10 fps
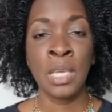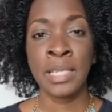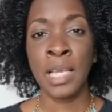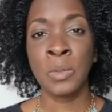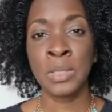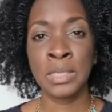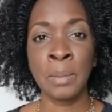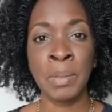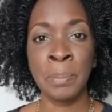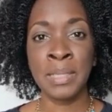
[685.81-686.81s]
Now, some
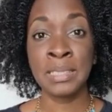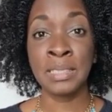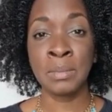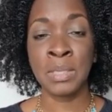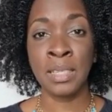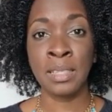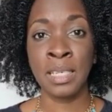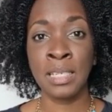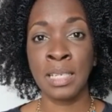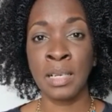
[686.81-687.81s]
people seem to
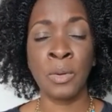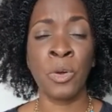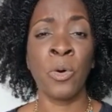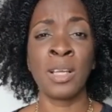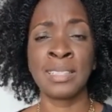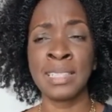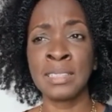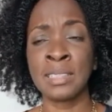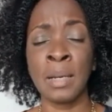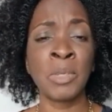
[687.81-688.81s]
think, or uh, at
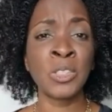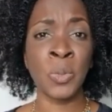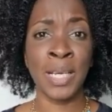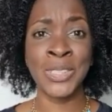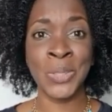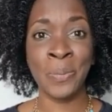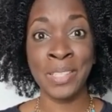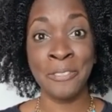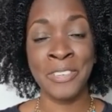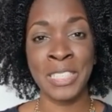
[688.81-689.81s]
least I'm not quite sure whether
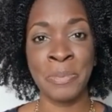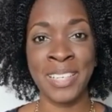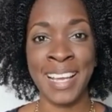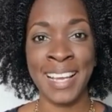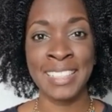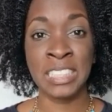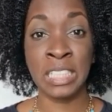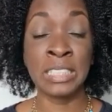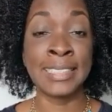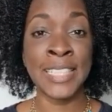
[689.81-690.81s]
Facebook ads
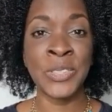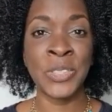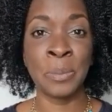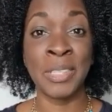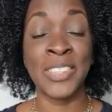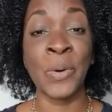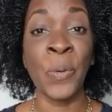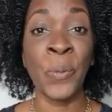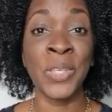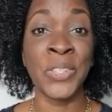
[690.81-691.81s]
continues to be the
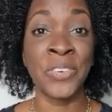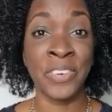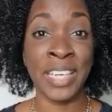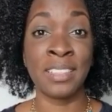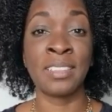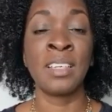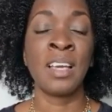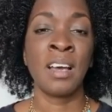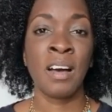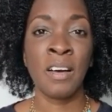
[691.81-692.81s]
holy grail
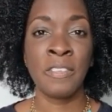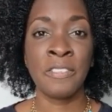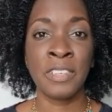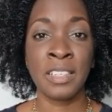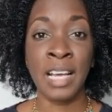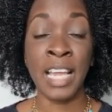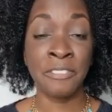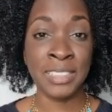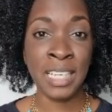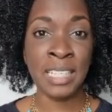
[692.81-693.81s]
of uh,
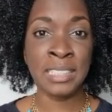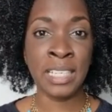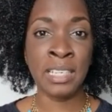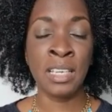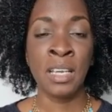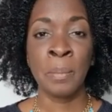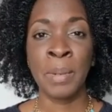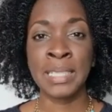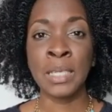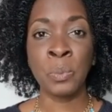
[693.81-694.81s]
advertising,
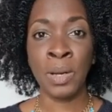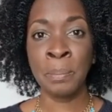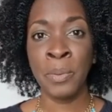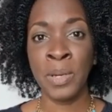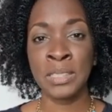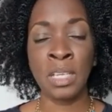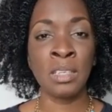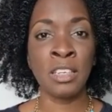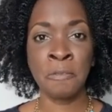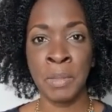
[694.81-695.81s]
but at one point, a
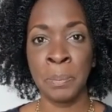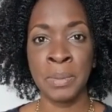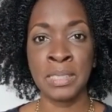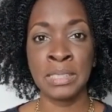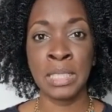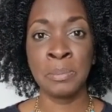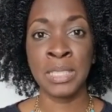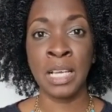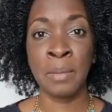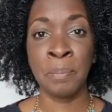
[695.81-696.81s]
lot of people seem
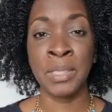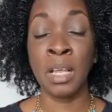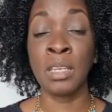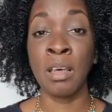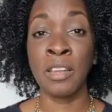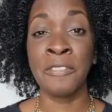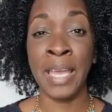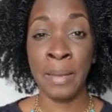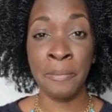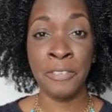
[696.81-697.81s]
to put a lot of
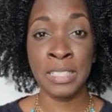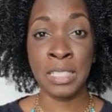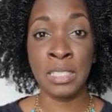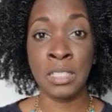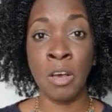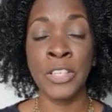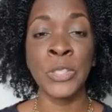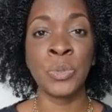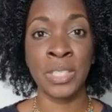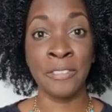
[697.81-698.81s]
emphasis on
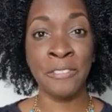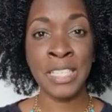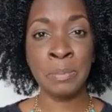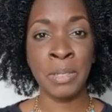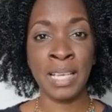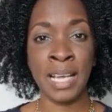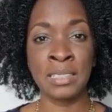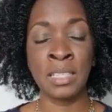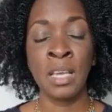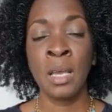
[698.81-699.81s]
using Facebook
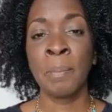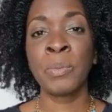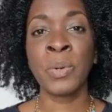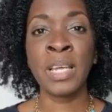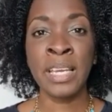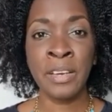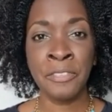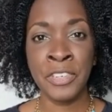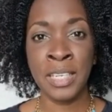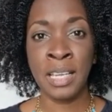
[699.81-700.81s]
ads. But what I have
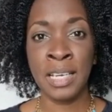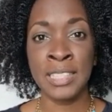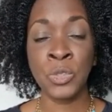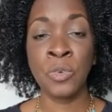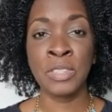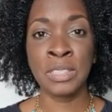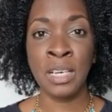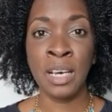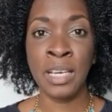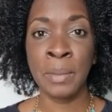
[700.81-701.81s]
realized over
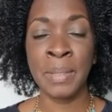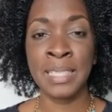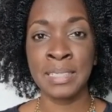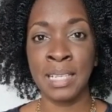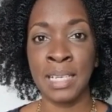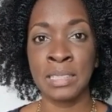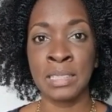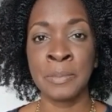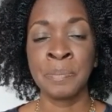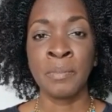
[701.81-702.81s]
time is that
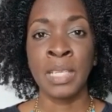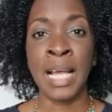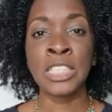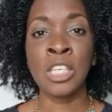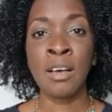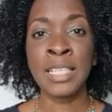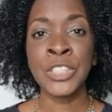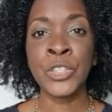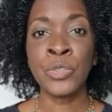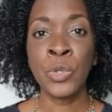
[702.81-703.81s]
uh, as long as
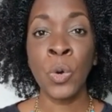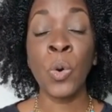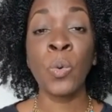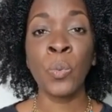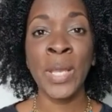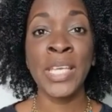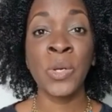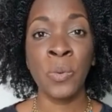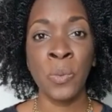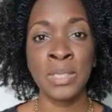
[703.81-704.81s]
you know where your
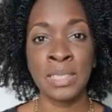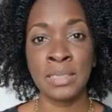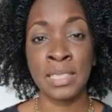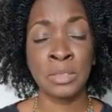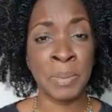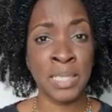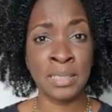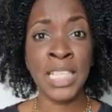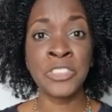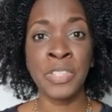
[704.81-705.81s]
audience is, because
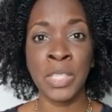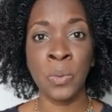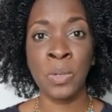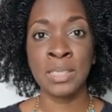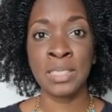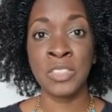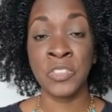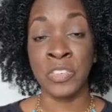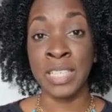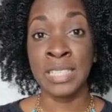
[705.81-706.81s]
that's really all it is,
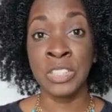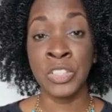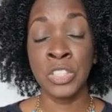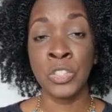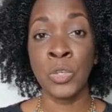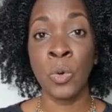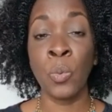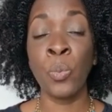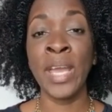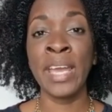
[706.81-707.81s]
right? You need to know
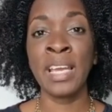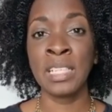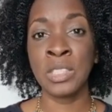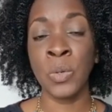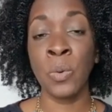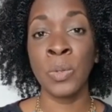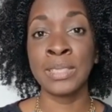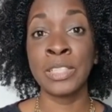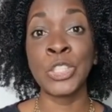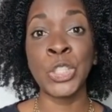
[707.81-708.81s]
where is your
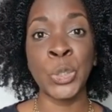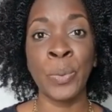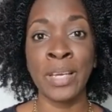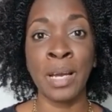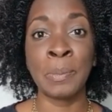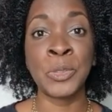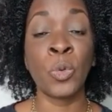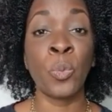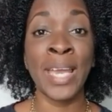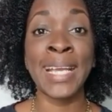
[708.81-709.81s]
audience showing up. So
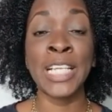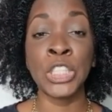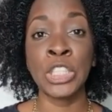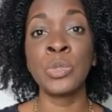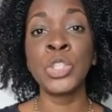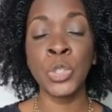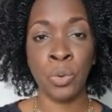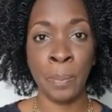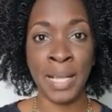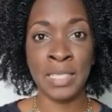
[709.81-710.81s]
where can you show
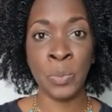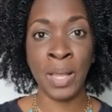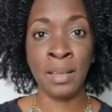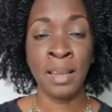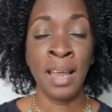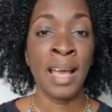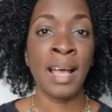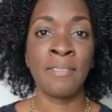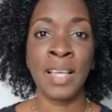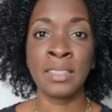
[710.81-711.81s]
up as well?
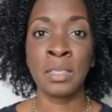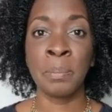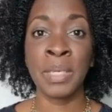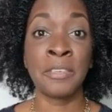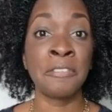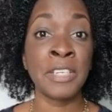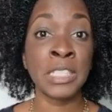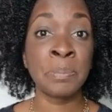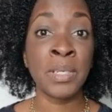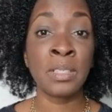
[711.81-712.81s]
And that could be
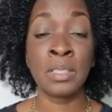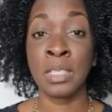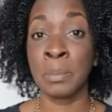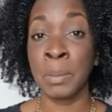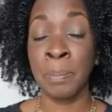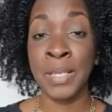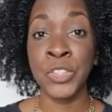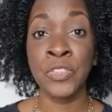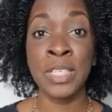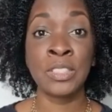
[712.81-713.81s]
Facebook, it could be
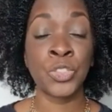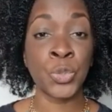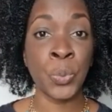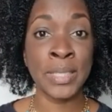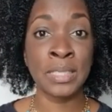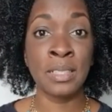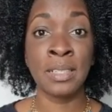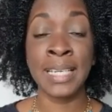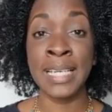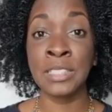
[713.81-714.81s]
Pinterest,
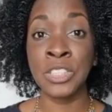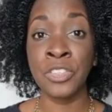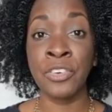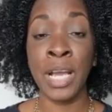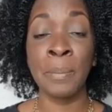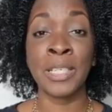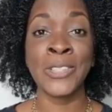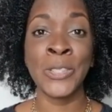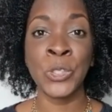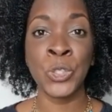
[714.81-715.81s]
Twitter, Instagram,
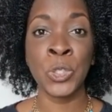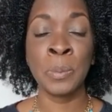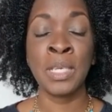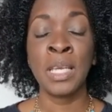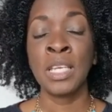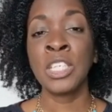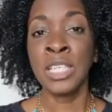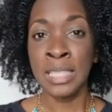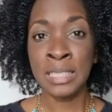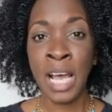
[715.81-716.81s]
YouTube. You
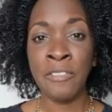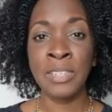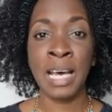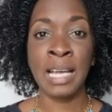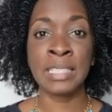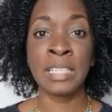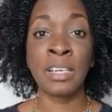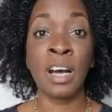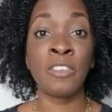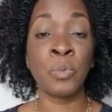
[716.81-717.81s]
need to have an
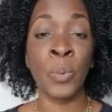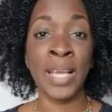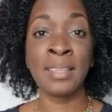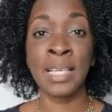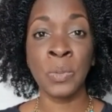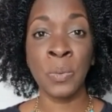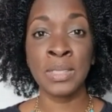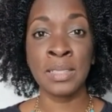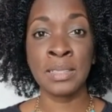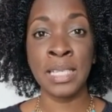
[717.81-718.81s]
idea of where that
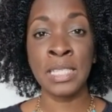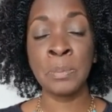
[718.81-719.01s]
audience is.